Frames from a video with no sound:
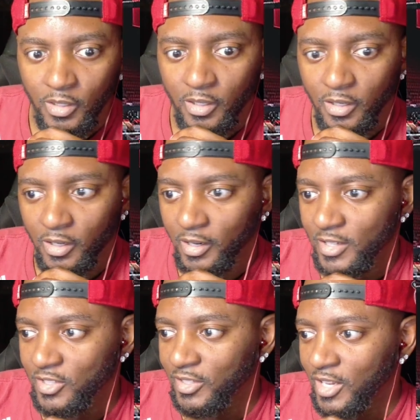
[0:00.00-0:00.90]
All right,
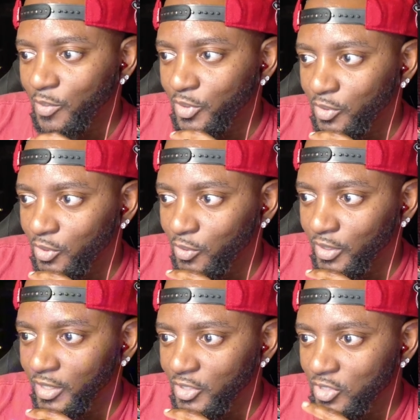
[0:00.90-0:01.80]
so now we're going to go
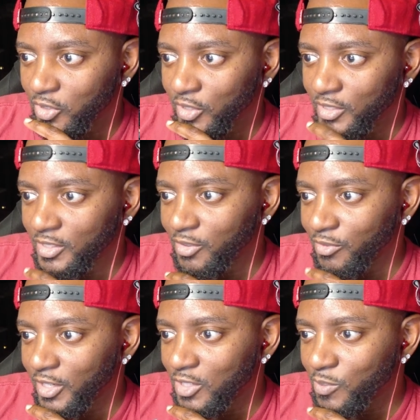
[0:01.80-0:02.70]
ahead and just look at the
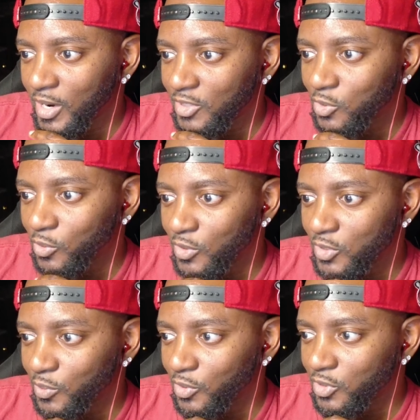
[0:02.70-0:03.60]
advanced box score. So
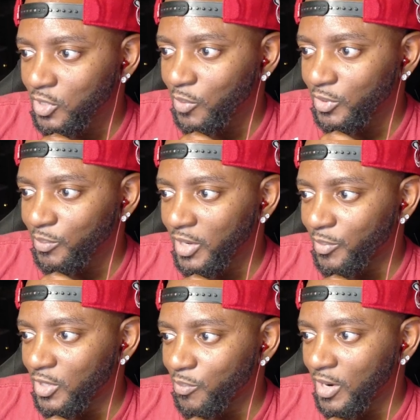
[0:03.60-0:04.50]
we're going to start with the Miami
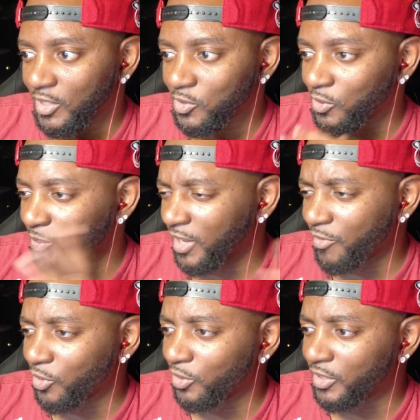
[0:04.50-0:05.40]
Heat box score. I'm not
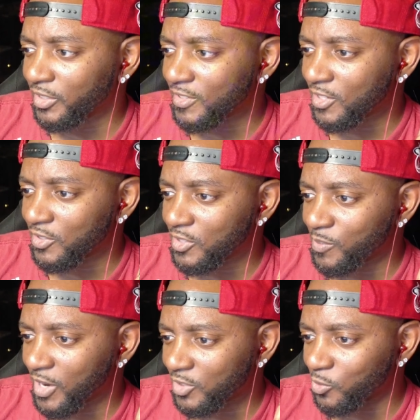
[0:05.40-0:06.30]
even going to look at the Celtics
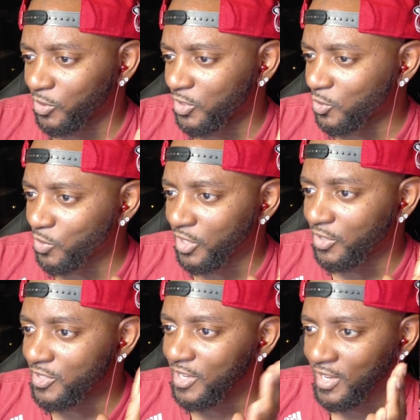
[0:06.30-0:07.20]
box score because who
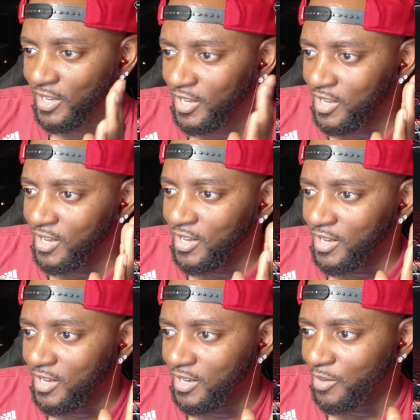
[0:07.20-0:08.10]
cares?
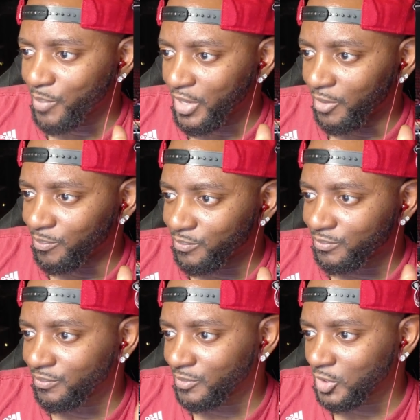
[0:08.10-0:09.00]
Bam.
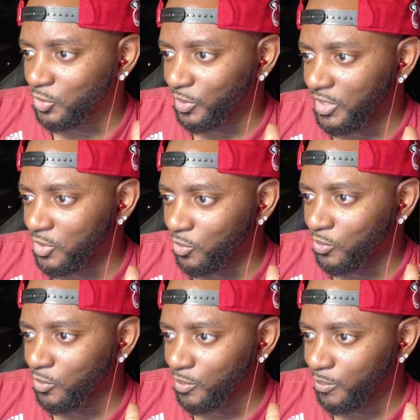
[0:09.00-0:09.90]

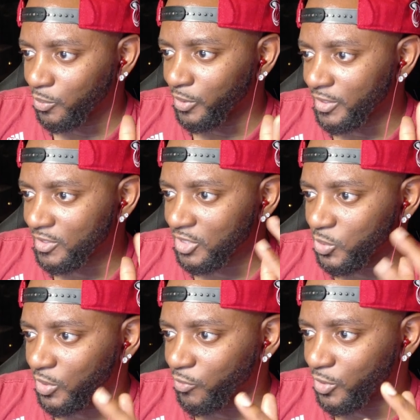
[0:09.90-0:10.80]
22 points,
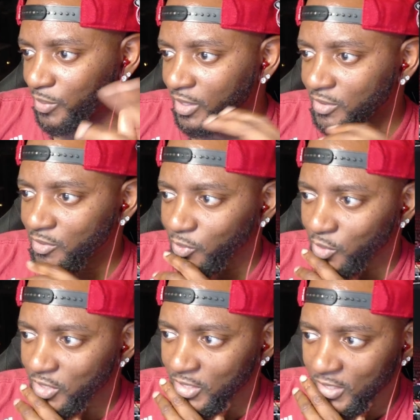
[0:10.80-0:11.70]
12 rebounds, 4
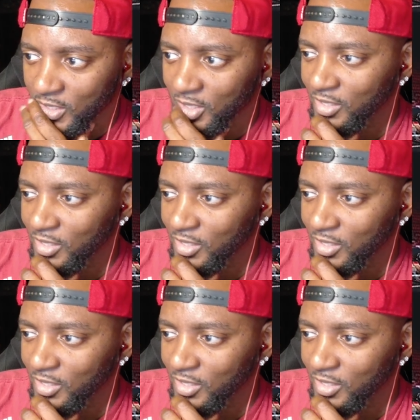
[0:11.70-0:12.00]
assists.